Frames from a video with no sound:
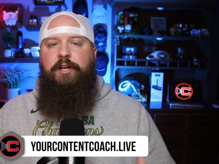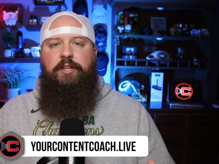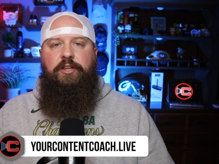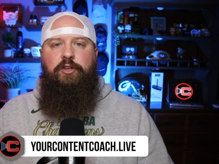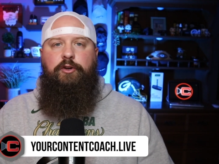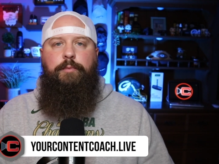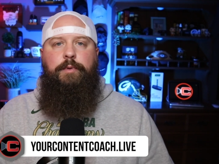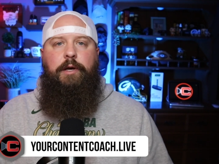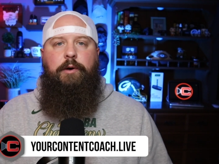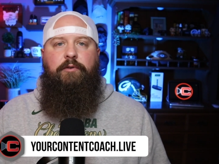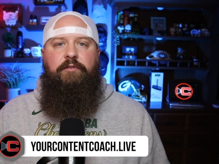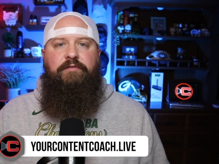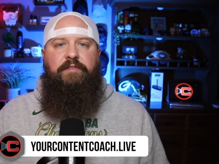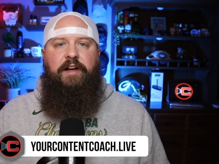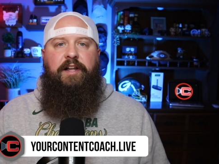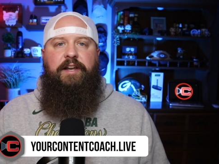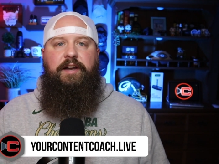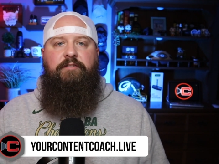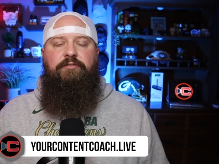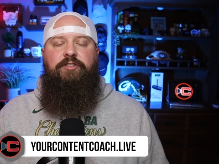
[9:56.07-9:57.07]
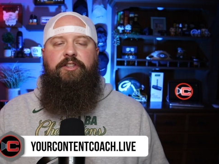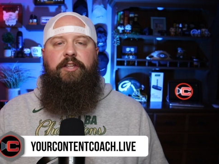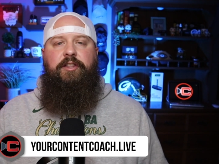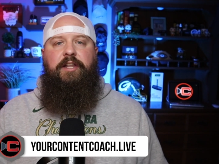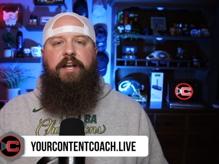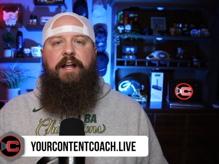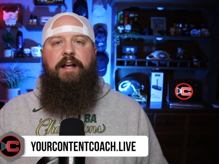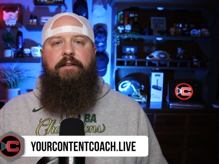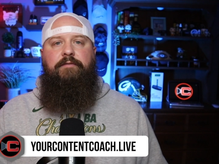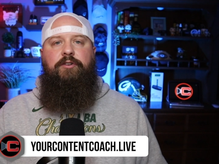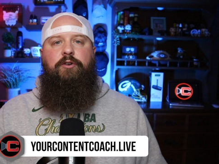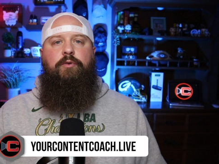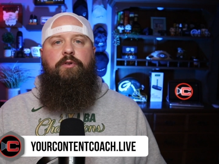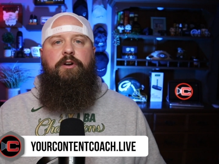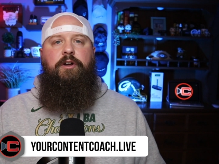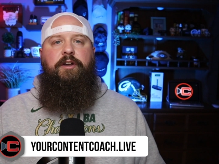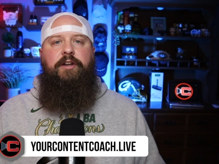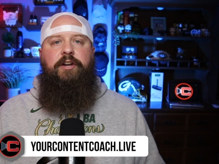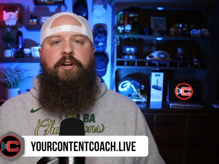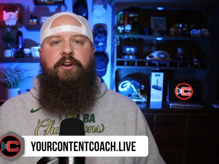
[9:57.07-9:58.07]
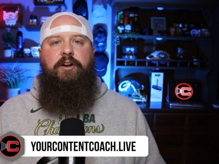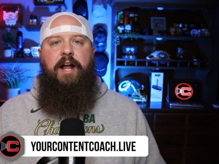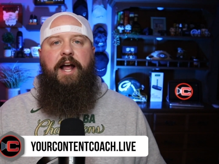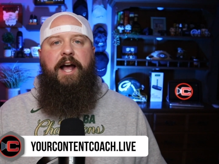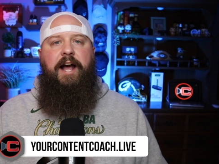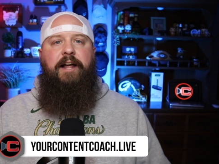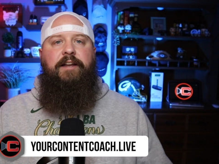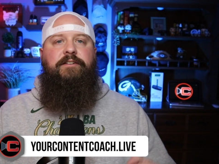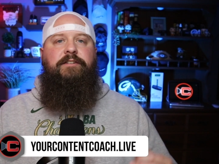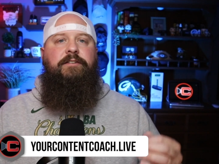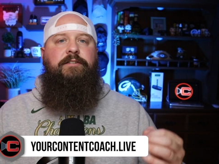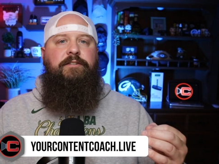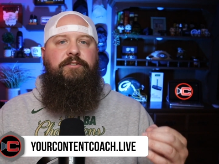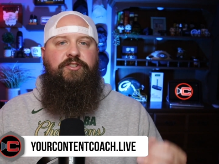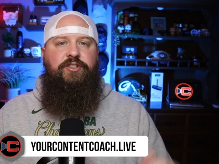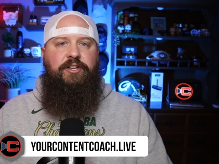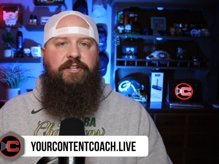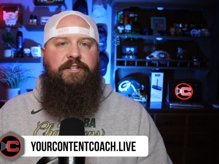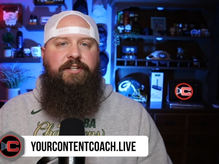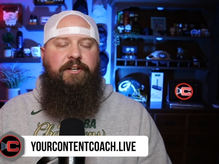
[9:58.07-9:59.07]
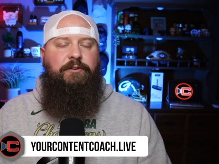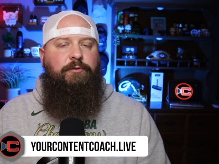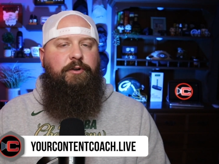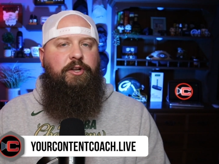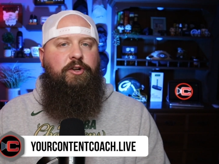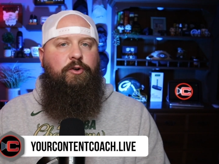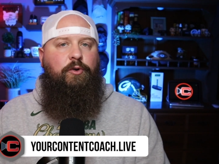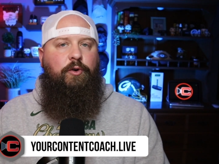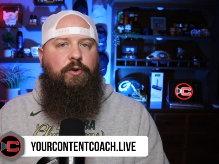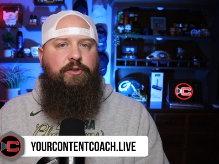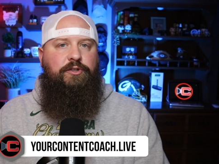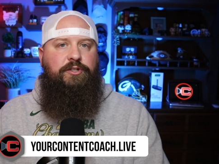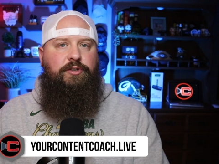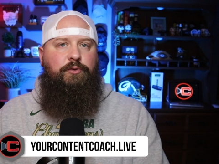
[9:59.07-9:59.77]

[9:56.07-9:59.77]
You'll be able to find everything that I have going on here at Just Hit Record.